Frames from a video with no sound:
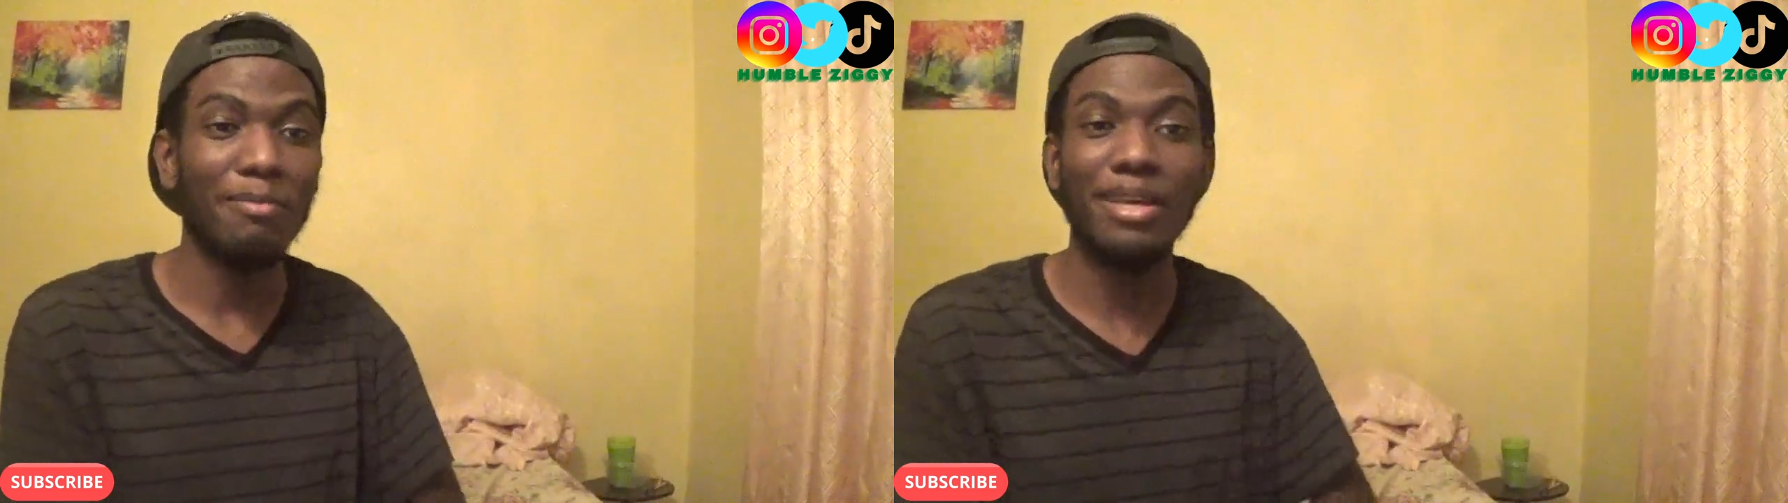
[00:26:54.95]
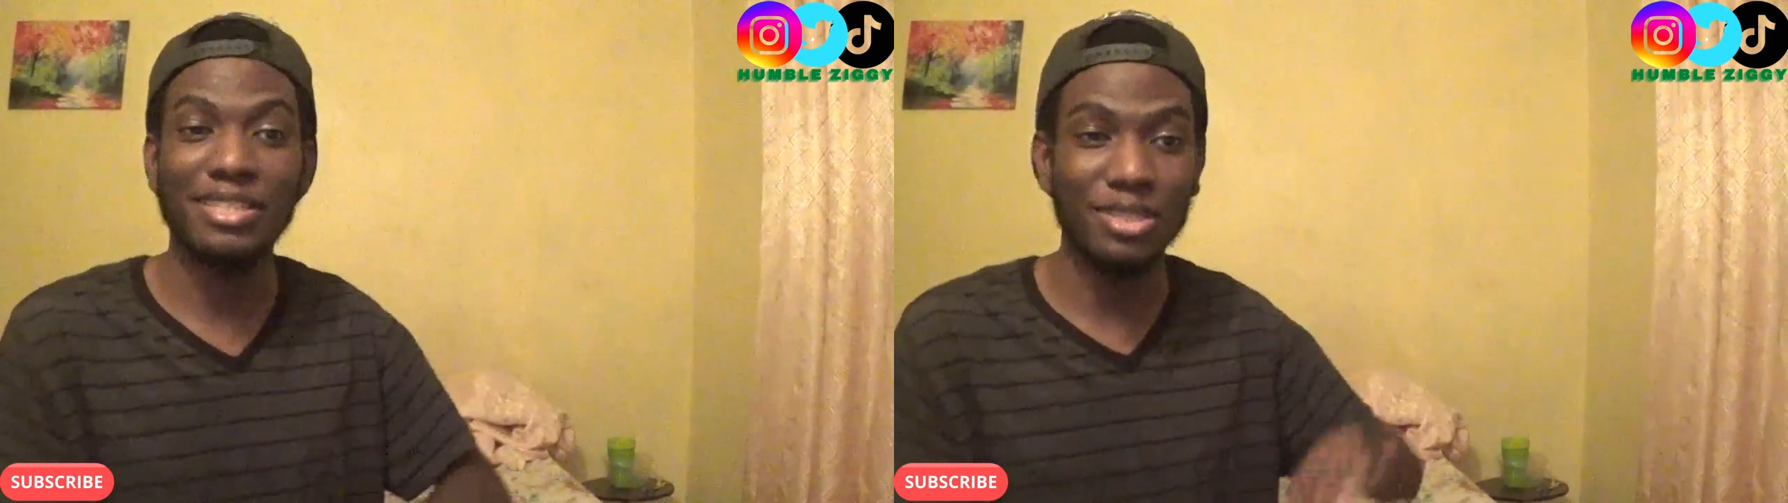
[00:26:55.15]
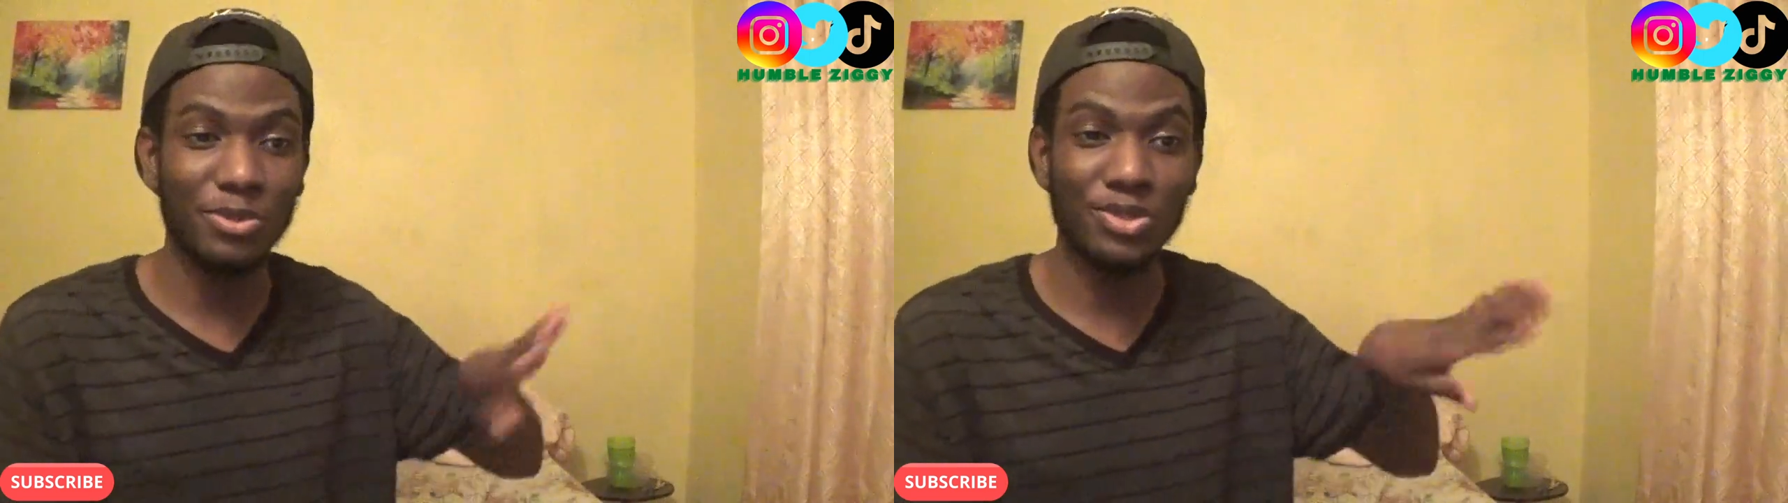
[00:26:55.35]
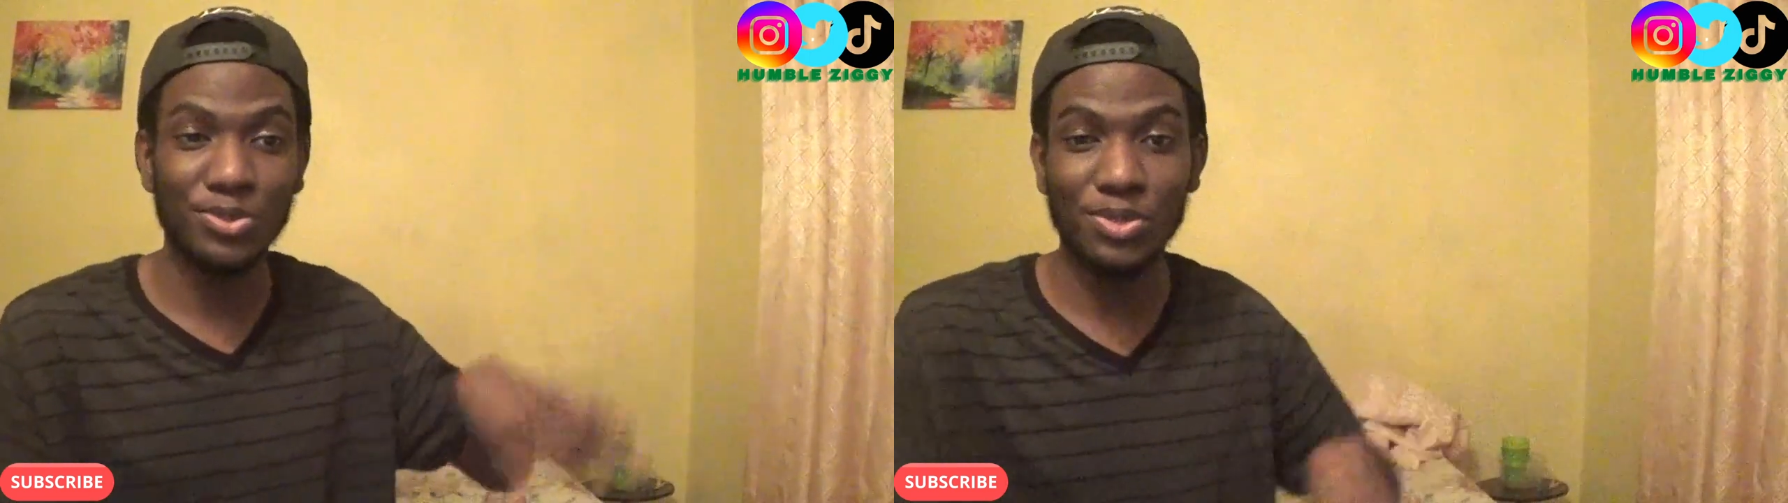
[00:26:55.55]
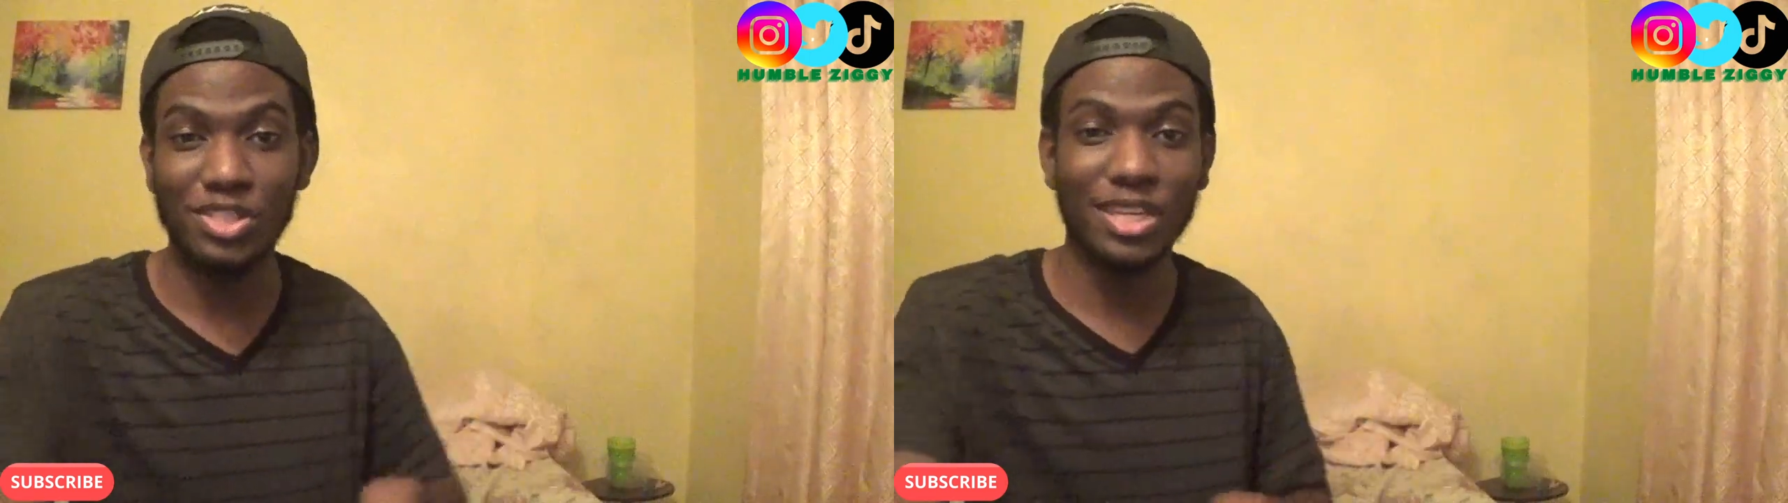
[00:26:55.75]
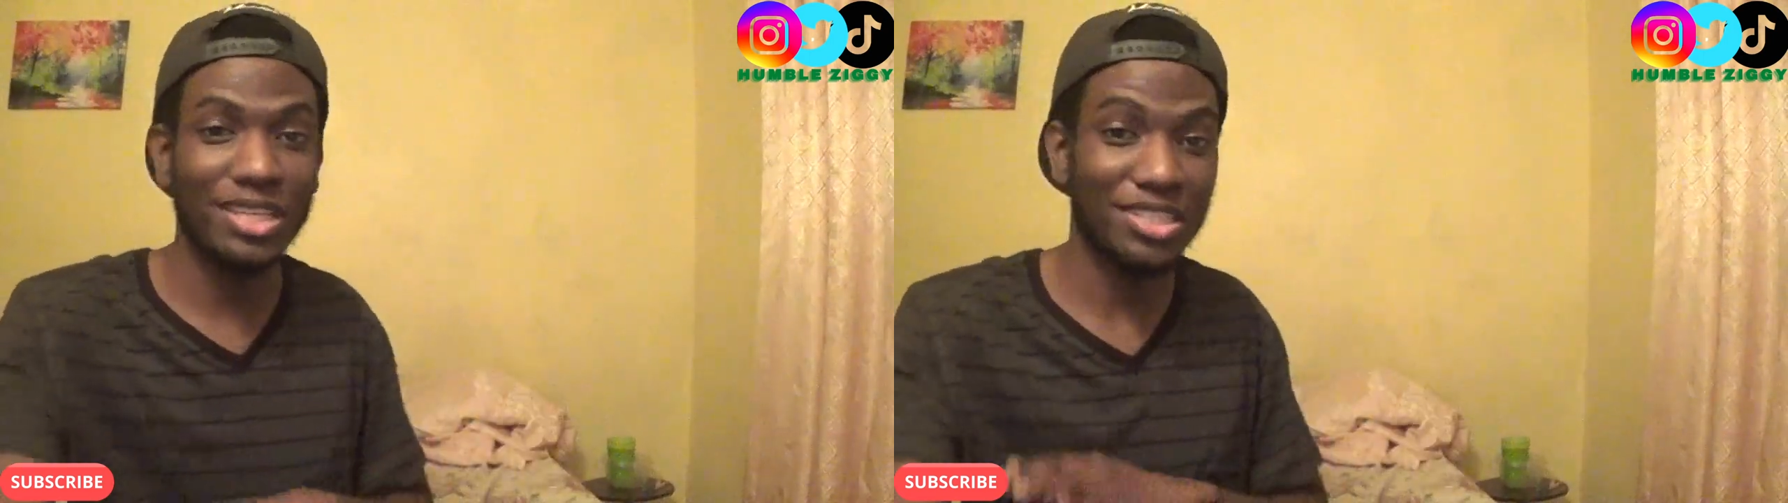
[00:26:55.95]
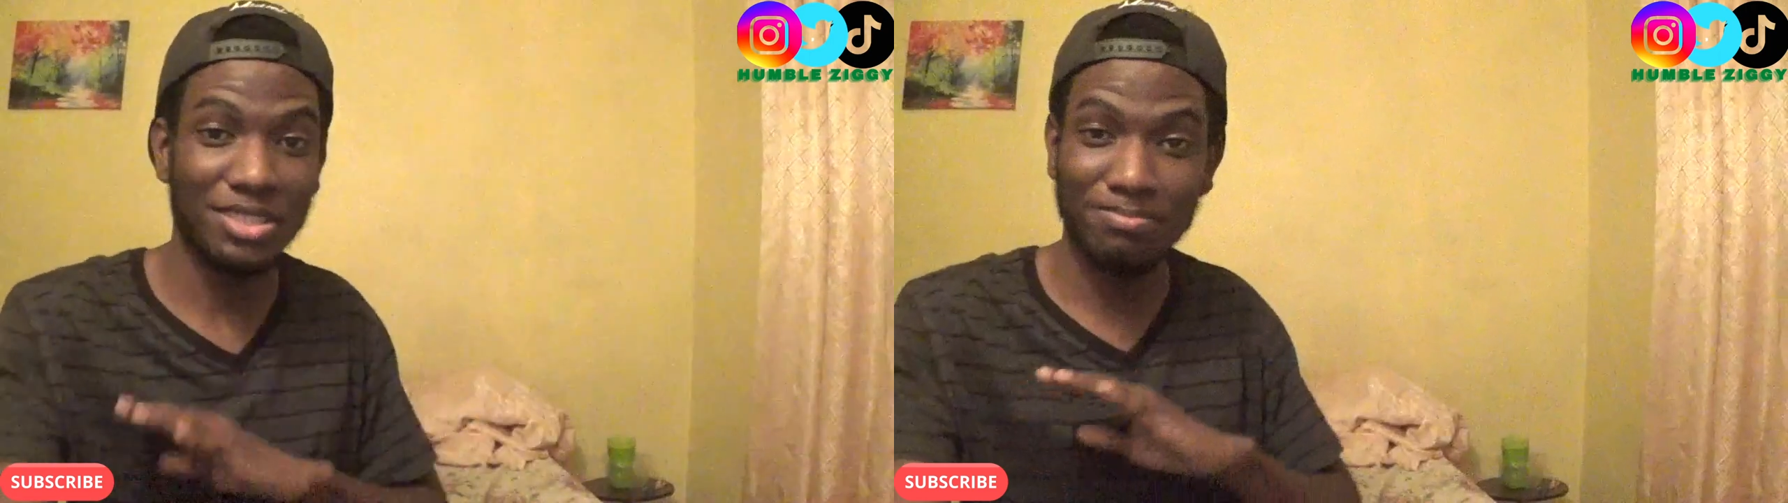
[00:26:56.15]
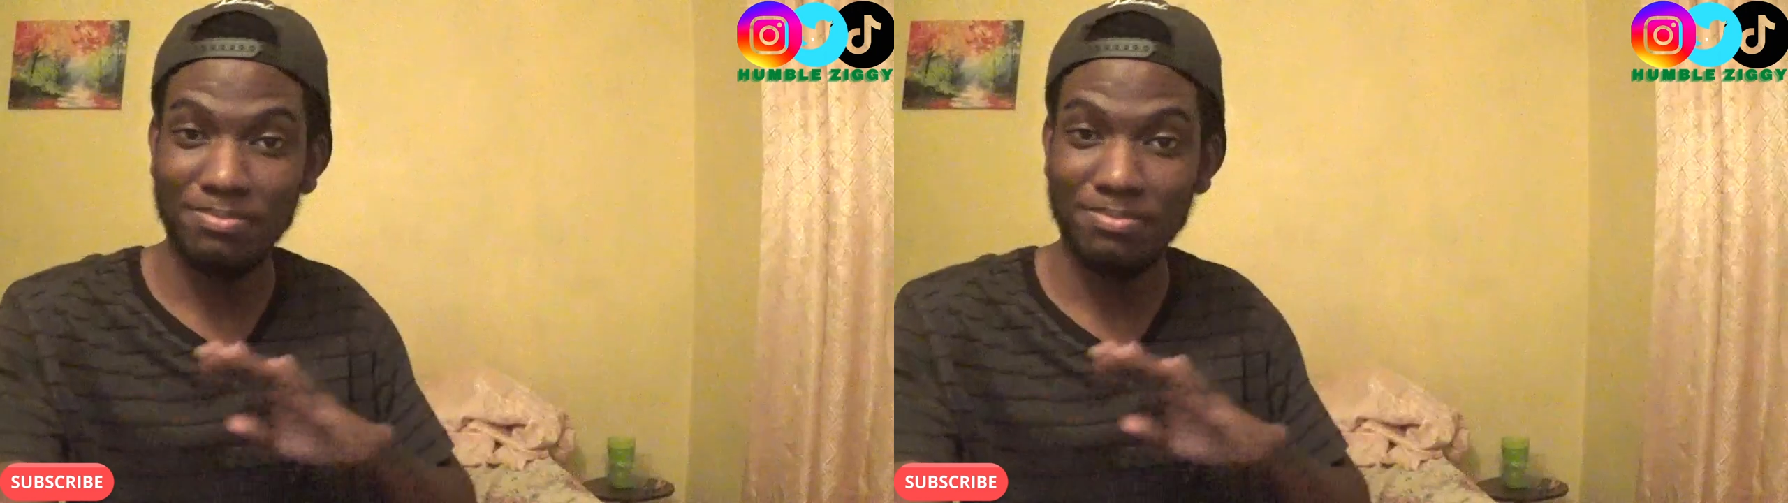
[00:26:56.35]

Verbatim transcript: basically with Susan that she,